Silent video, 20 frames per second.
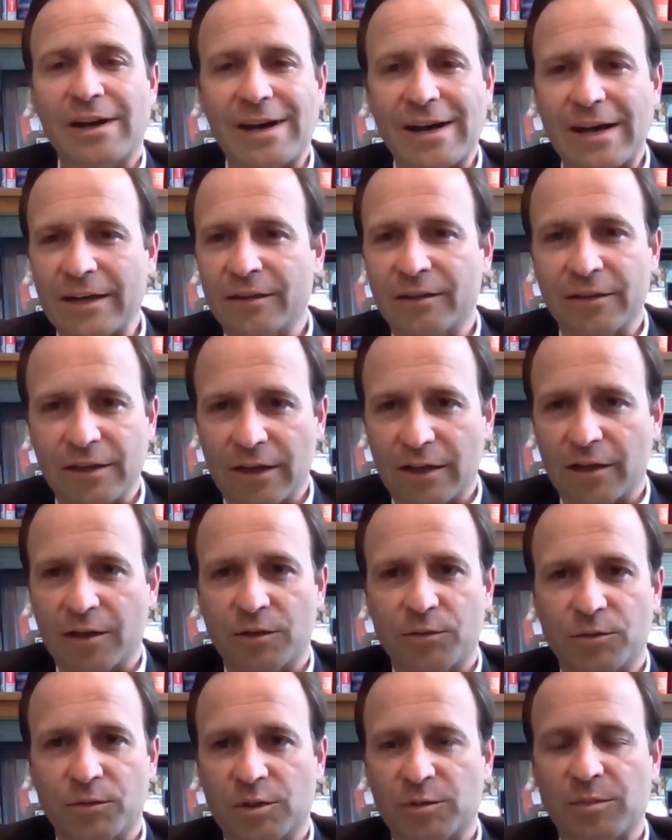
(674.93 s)
highly,
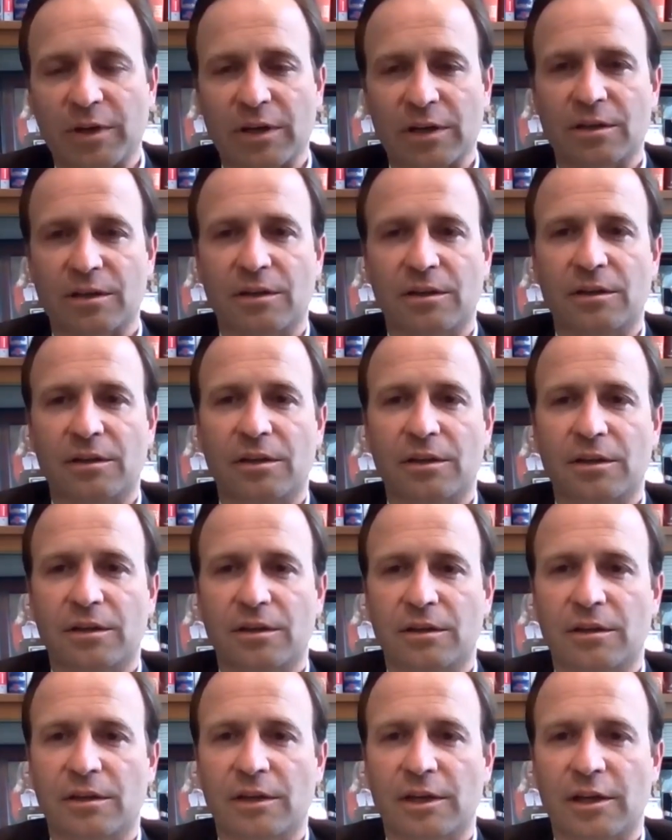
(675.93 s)
highly respected
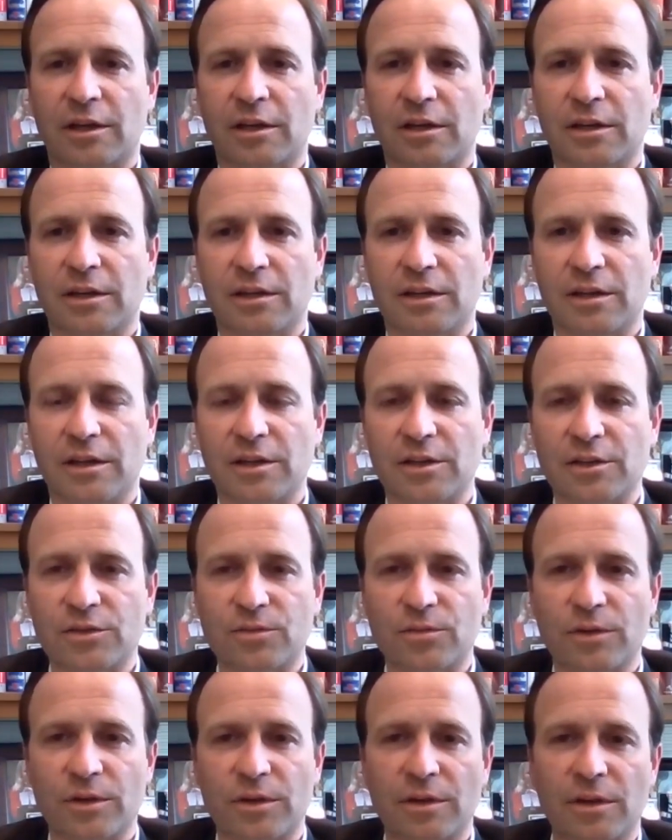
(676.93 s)
in the
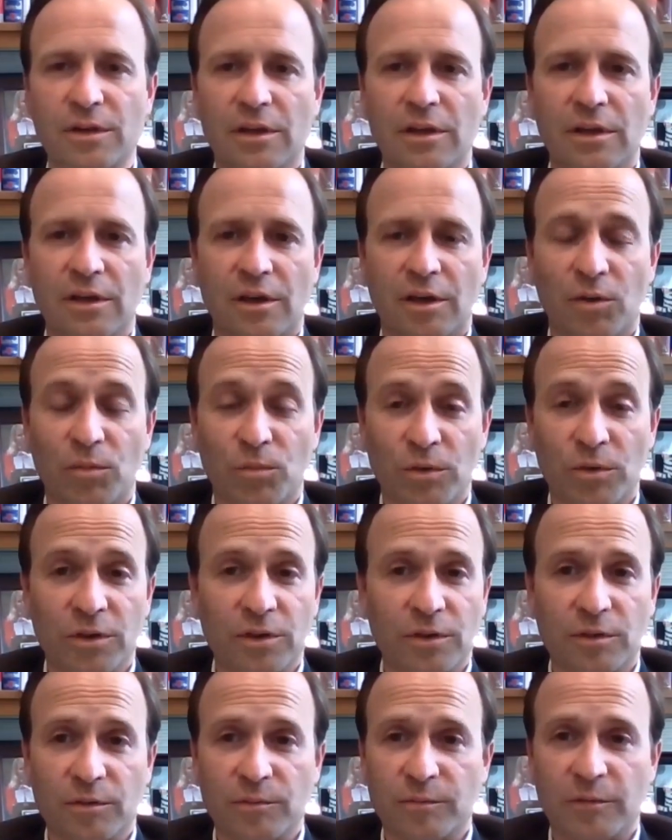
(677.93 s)
industry, a
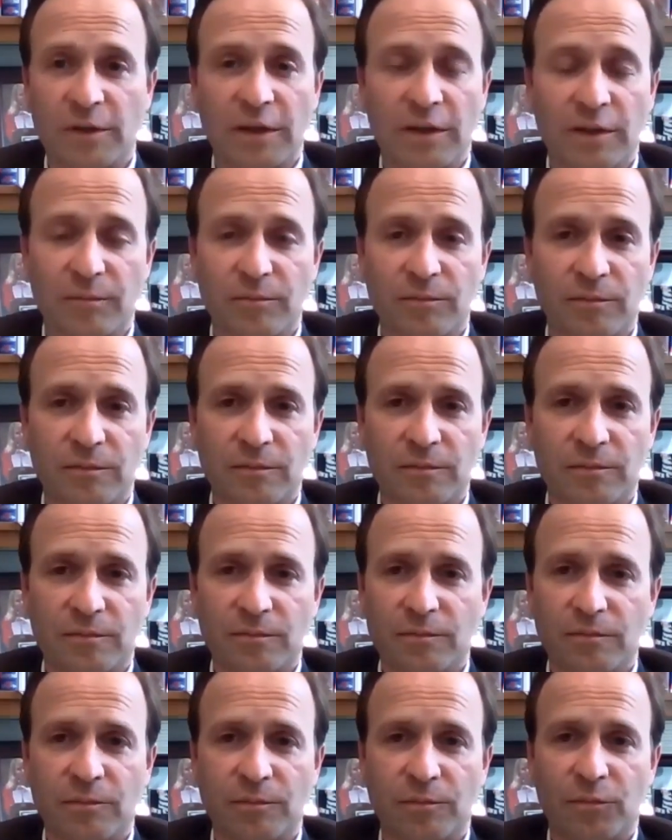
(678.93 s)
real
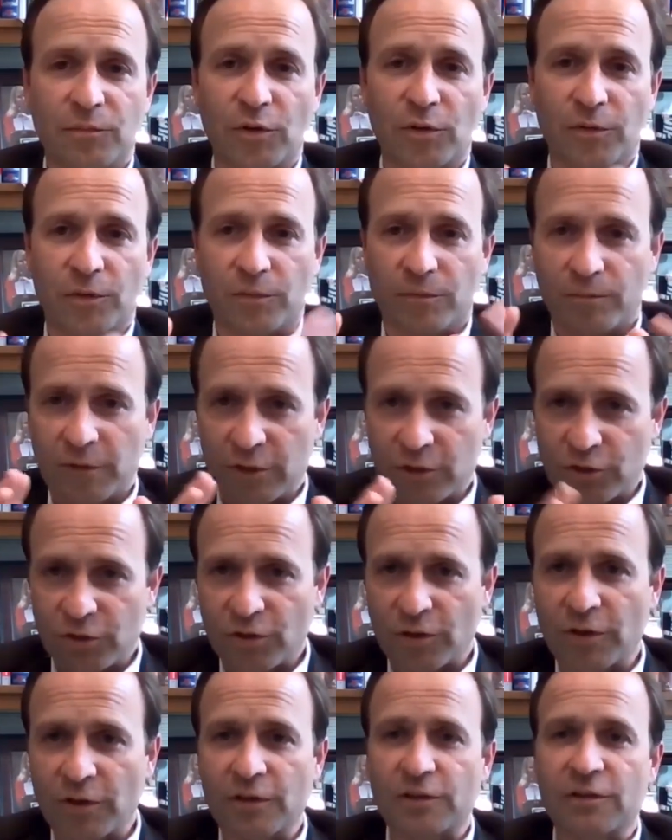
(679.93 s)
both
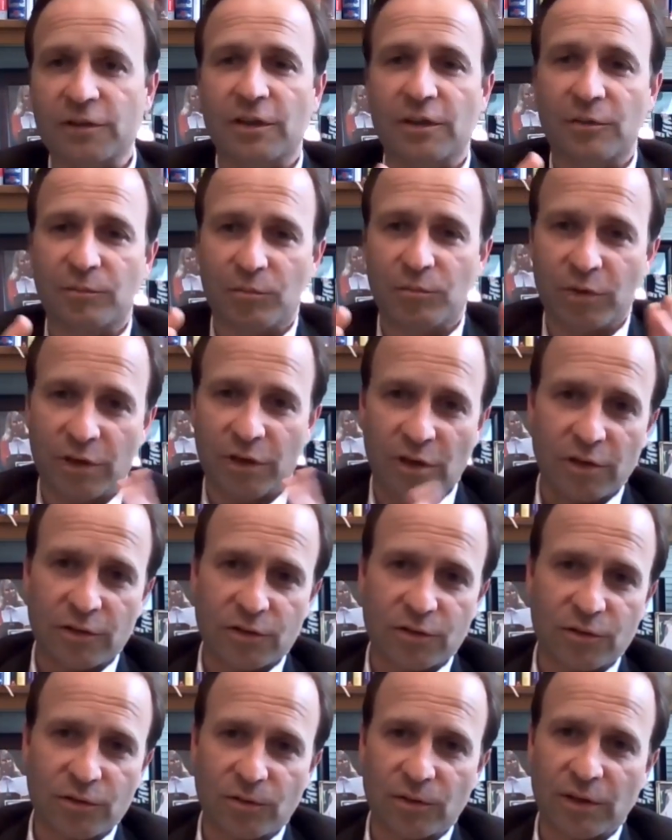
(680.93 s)
insurance and but
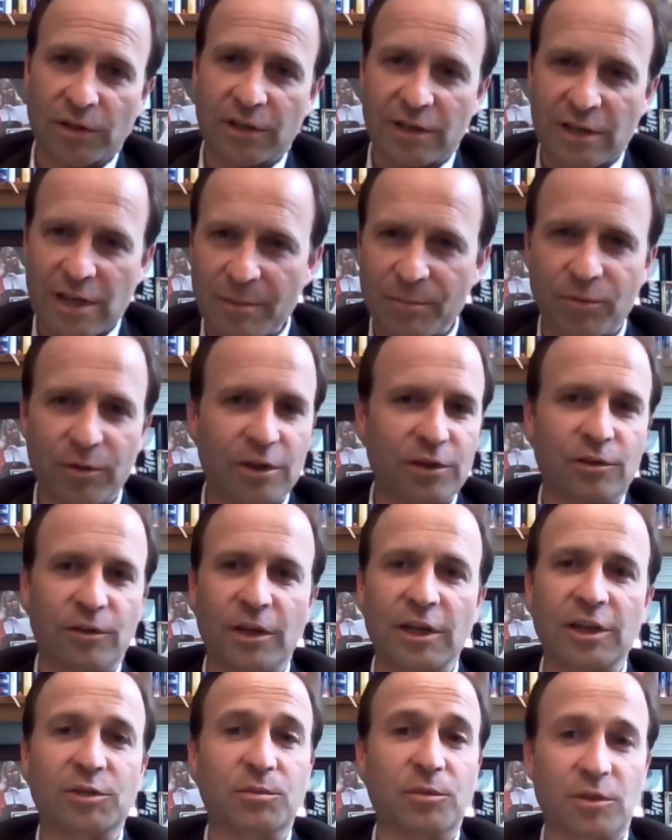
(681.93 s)
also like operational
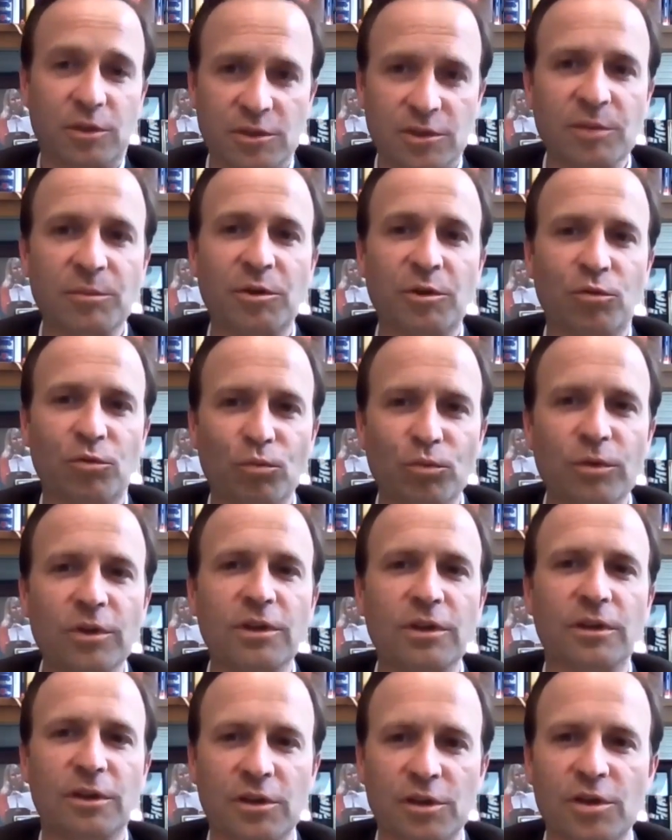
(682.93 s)
expert, somebody who
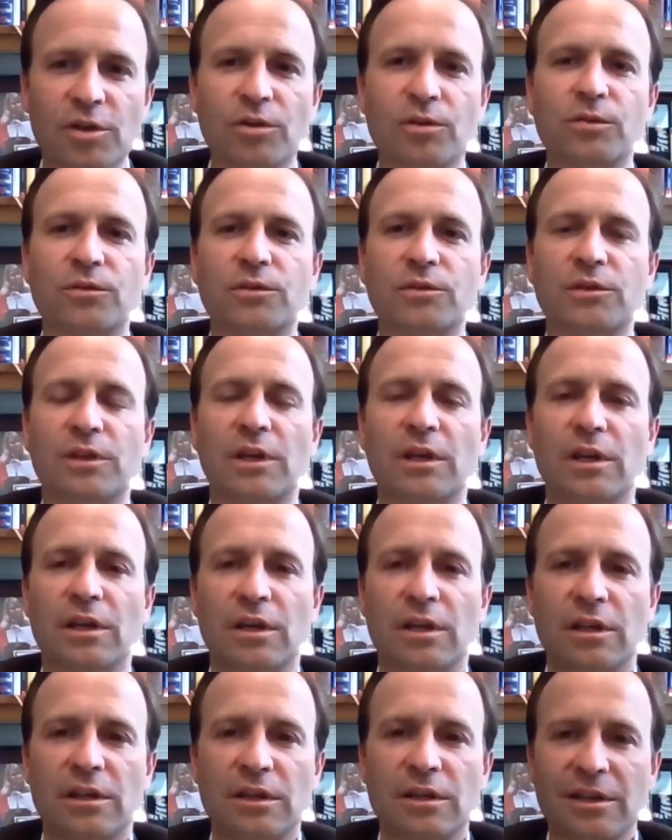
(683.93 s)
really knows
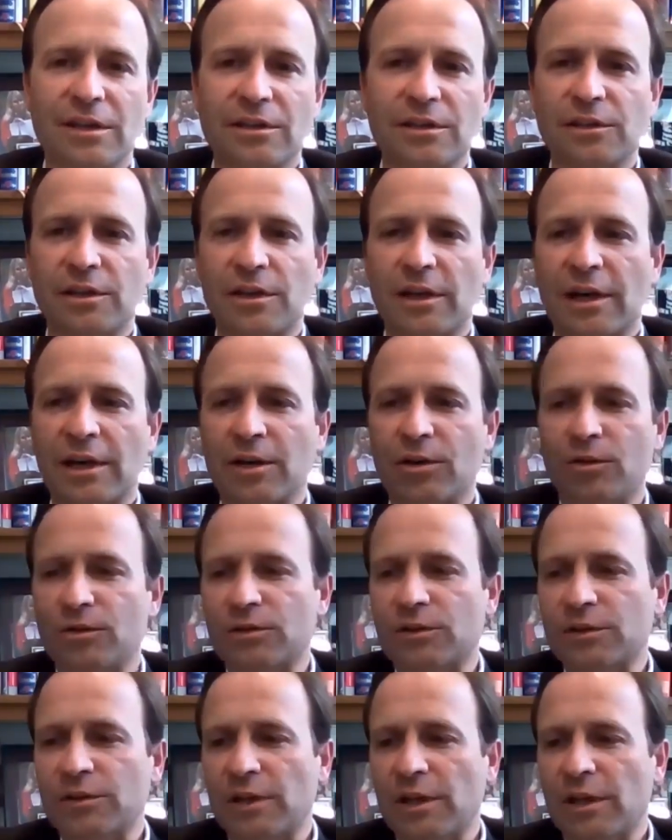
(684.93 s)
the ins and
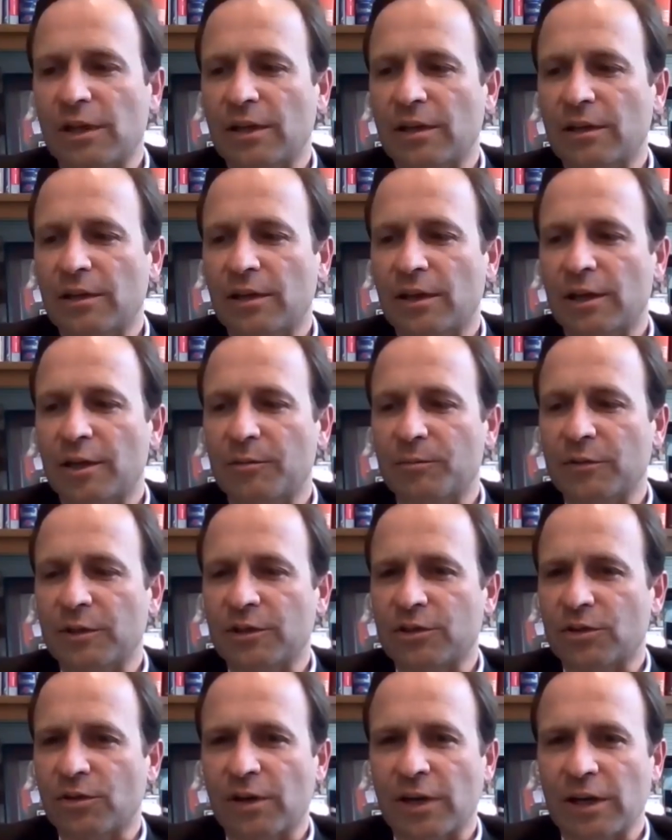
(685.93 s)
outs. And
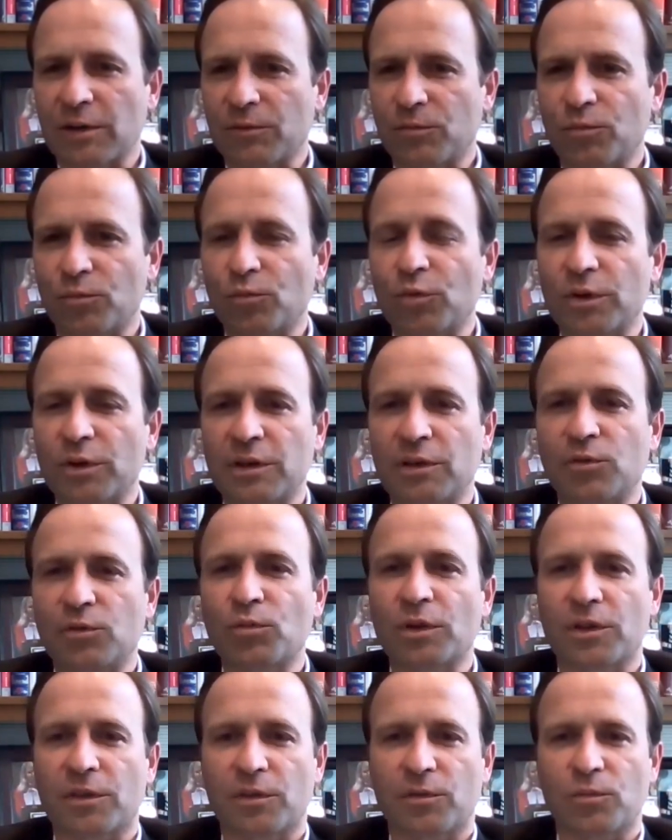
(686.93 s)
so I would,
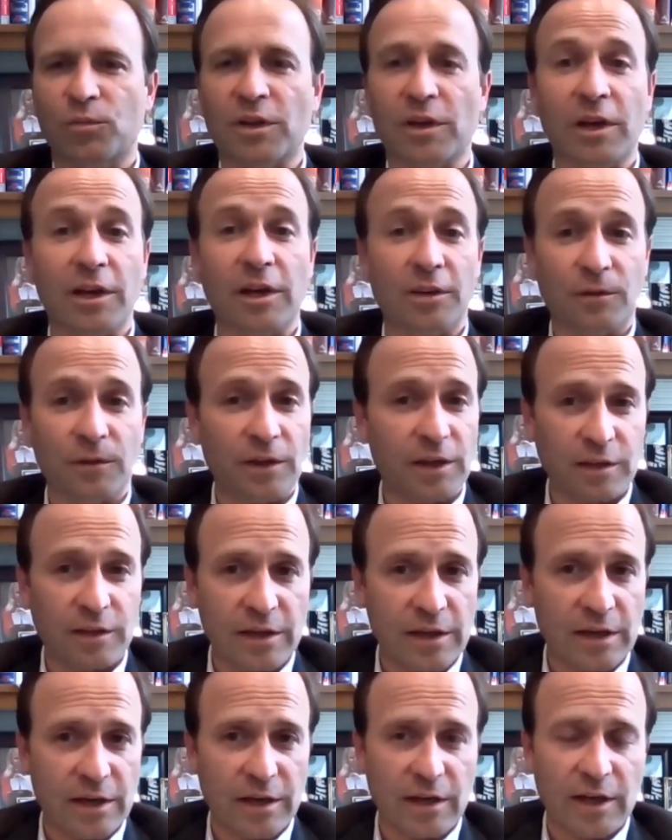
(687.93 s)
with a hire like
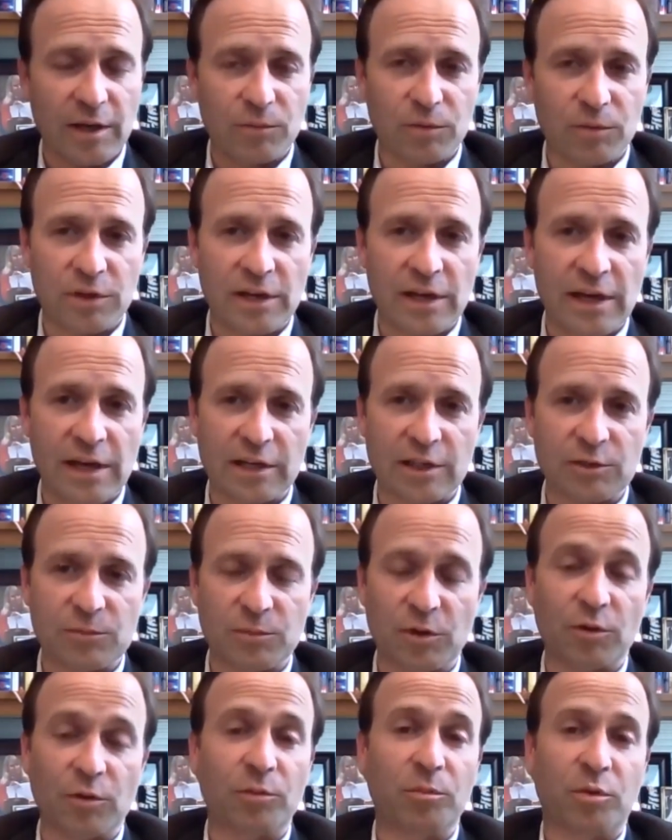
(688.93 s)
that, I would not
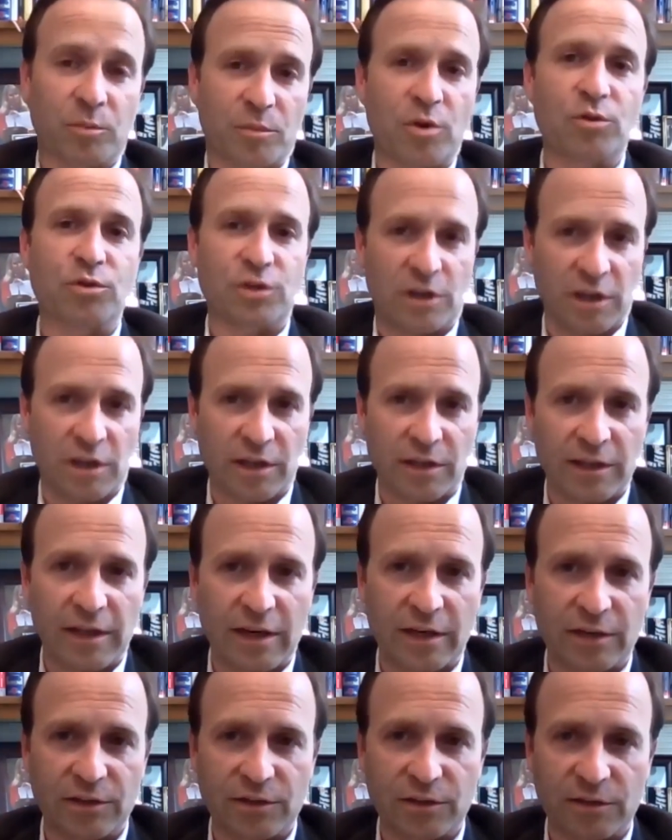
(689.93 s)
expect a promotion like that,
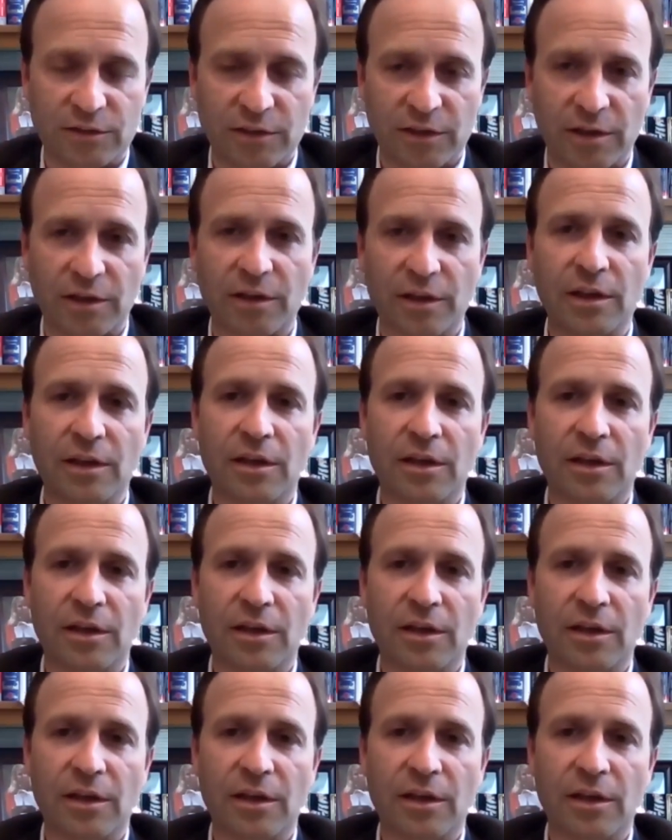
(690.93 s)
I should say.